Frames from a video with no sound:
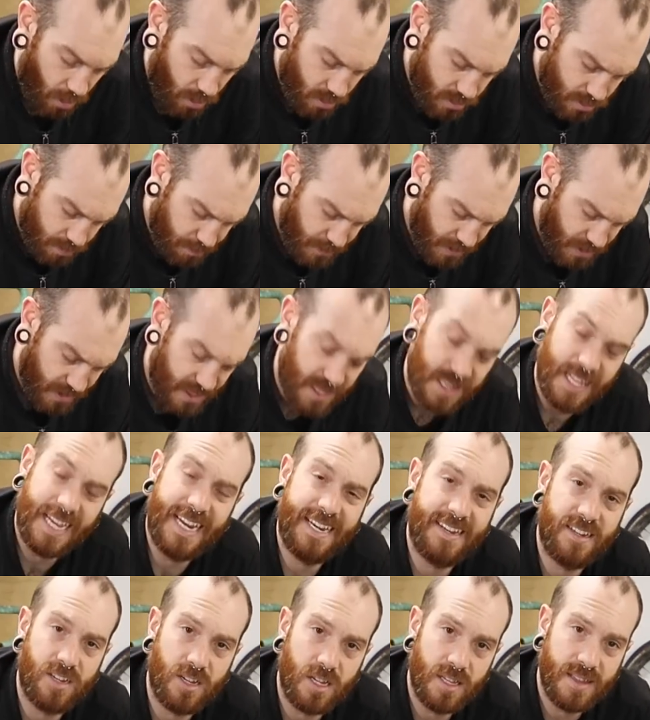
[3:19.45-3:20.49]
ultimately
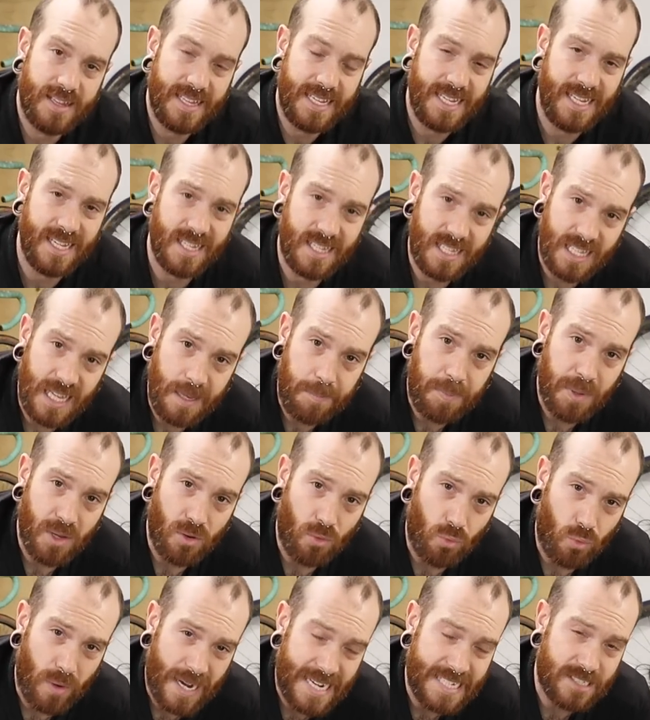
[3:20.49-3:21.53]
landed on the keep it
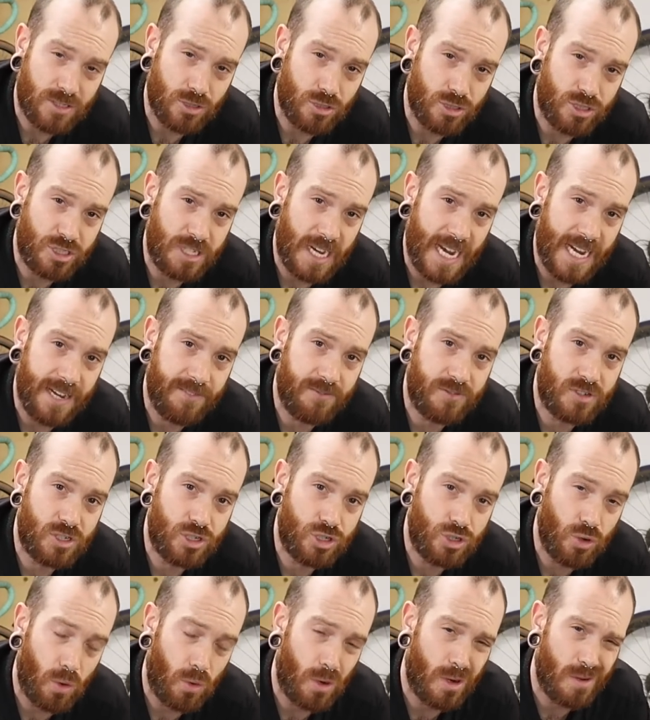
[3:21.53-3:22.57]
razor shaved
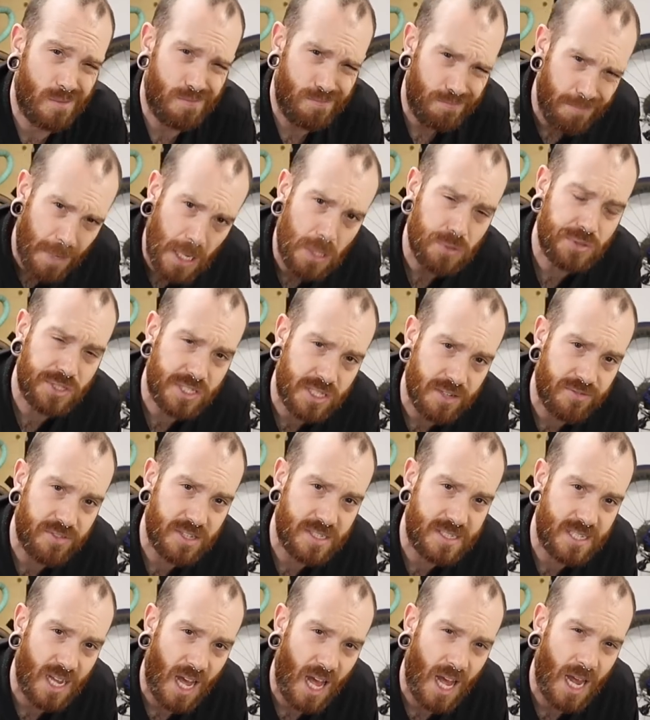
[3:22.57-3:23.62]
short most of
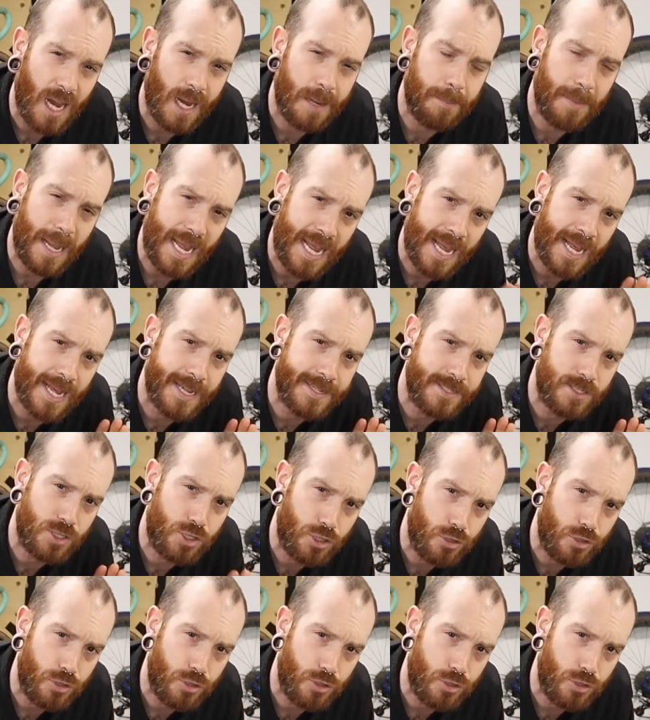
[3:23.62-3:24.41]
the time and